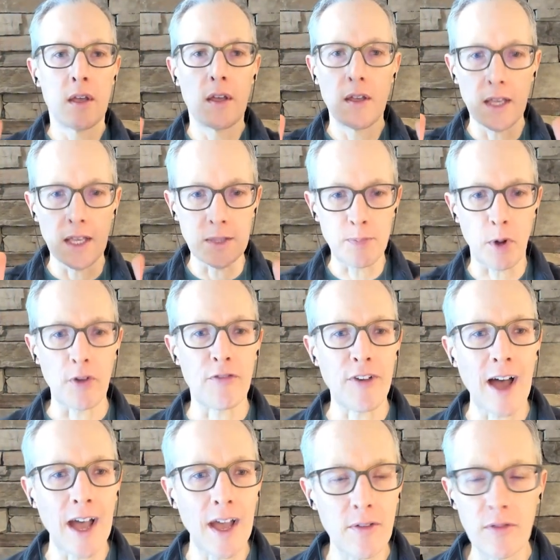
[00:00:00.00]
is
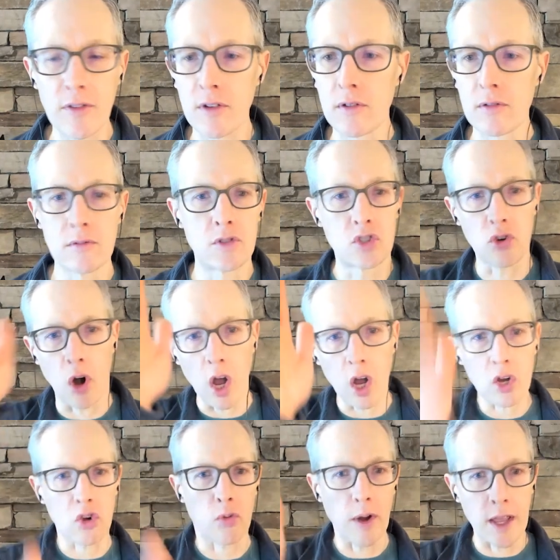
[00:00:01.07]
draw a
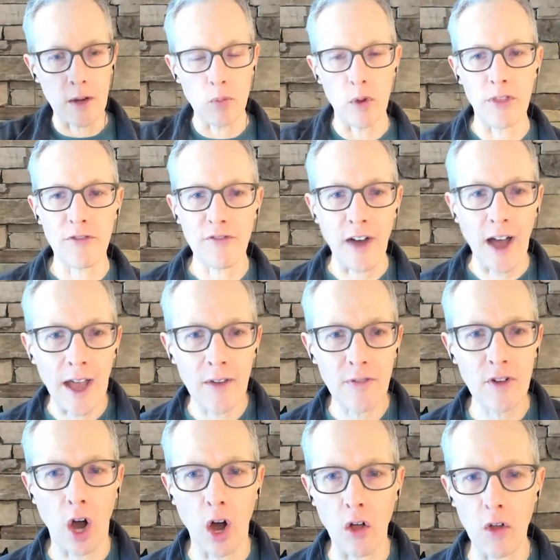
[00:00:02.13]
grid with 5
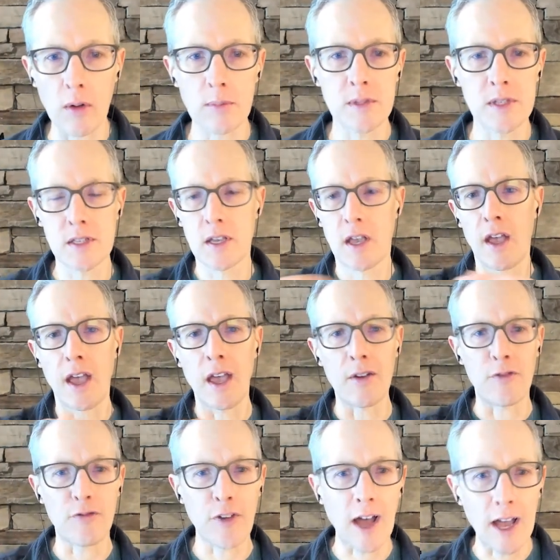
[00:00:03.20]
columns and
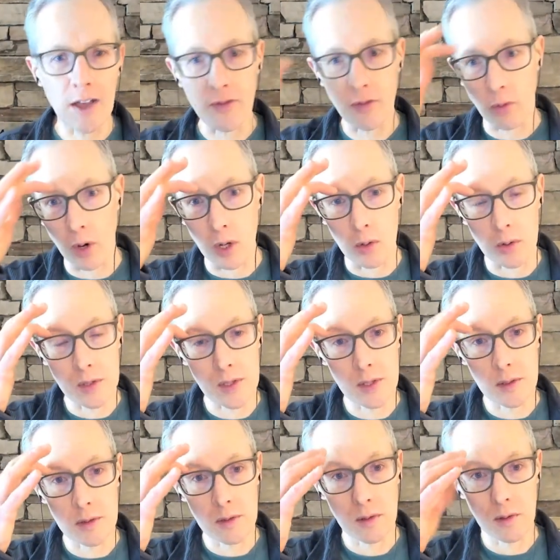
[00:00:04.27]
5 rows.
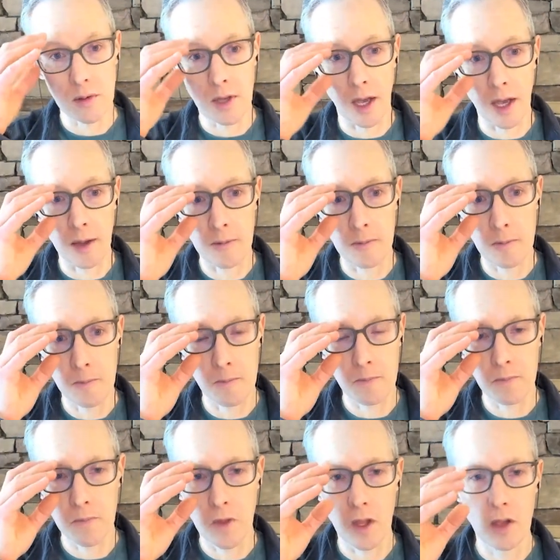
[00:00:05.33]
Okay.
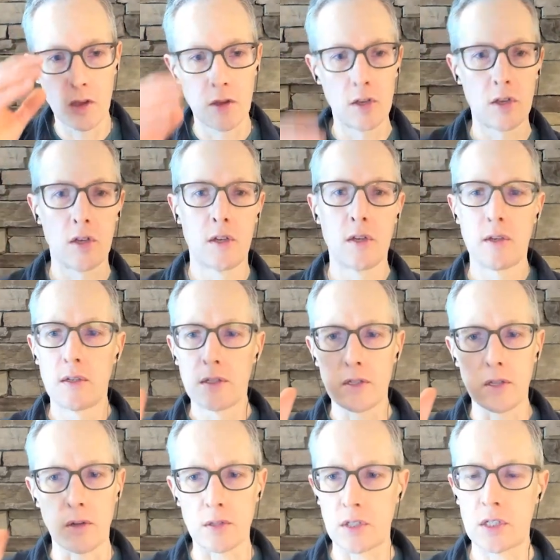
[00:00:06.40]

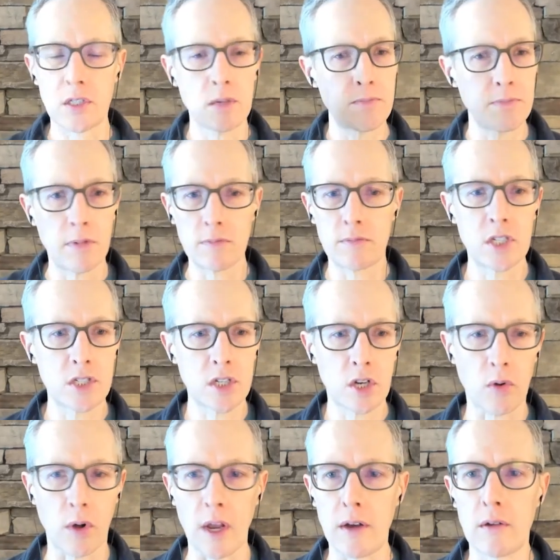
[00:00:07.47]
So it's just a
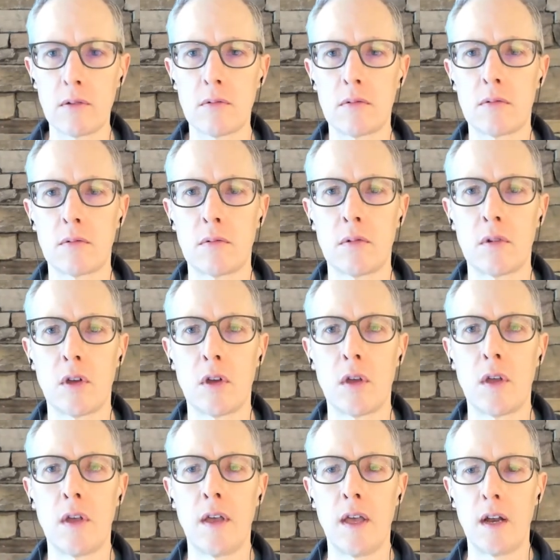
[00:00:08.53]
grid.
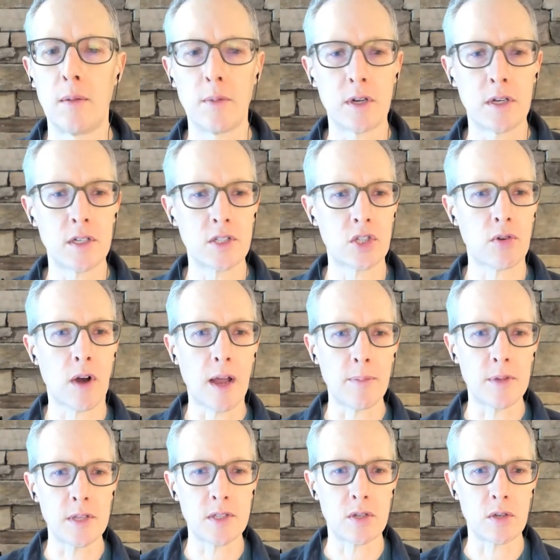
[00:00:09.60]
And I'm going to describe
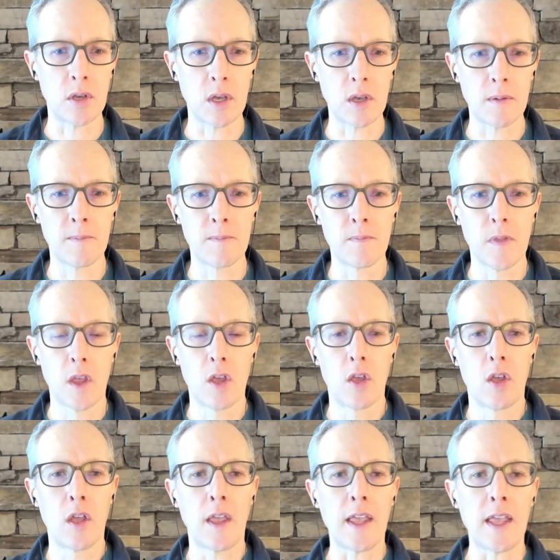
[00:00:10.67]
this to you.
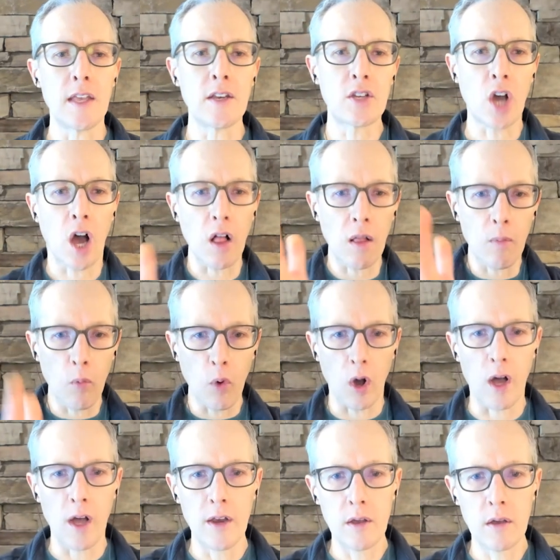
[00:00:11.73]
In column
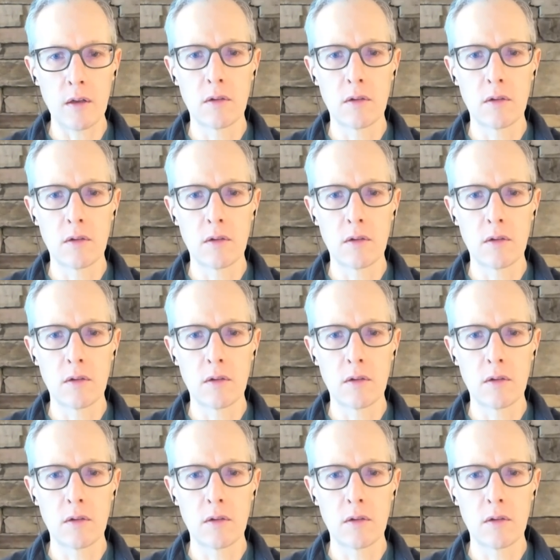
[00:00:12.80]
1,